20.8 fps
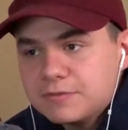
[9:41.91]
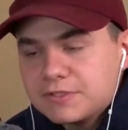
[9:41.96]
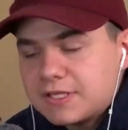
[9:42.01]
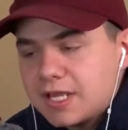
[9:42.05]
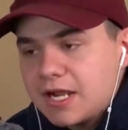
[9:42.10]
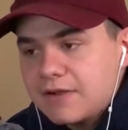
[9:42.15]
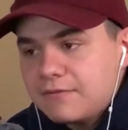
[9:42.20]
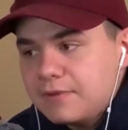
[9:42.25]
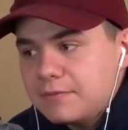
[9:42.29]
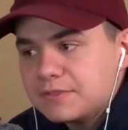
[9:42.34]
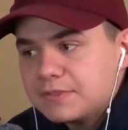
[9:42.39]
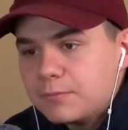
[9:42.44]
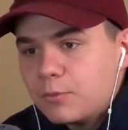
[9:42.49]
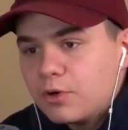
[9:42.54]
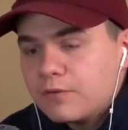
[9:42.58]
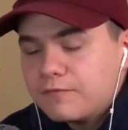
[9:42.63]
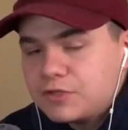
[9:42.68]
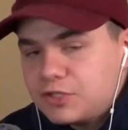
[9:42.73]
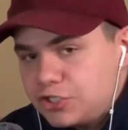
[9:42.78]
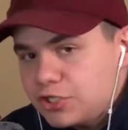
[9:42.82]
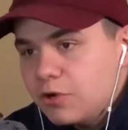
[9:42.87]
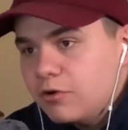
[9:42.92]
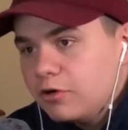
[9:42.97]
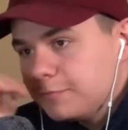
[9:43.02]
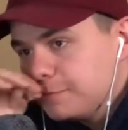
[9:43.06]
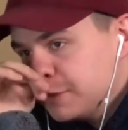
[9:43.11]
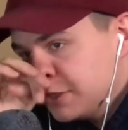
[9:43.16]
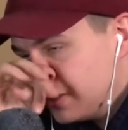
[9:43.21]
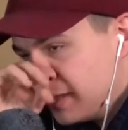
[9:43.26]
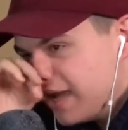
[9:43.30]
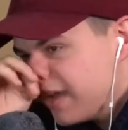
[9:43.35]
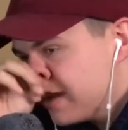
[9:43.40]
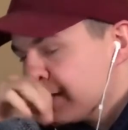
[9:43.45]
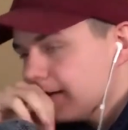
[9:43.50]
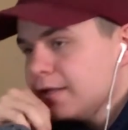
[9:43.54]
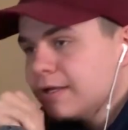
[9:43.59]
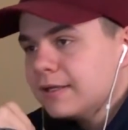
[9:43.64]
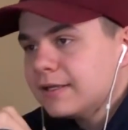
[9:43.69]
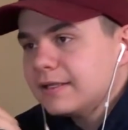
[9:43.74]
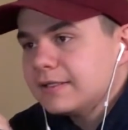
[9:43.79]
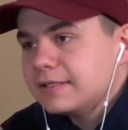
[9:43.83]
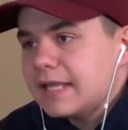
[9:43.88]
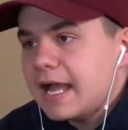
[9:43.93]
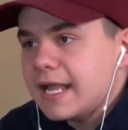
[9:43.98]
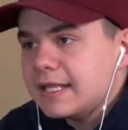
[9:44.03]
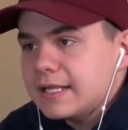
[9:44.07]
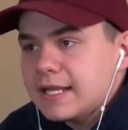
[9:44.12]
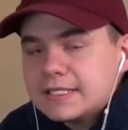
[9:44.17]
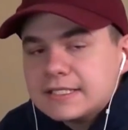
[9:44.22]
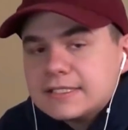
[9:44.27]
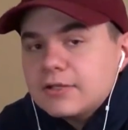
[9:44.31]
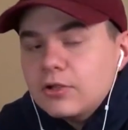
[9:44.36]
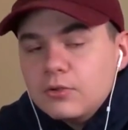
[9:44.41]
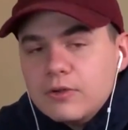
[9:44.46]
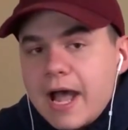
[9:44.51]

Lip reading: It was more of a joke, but like I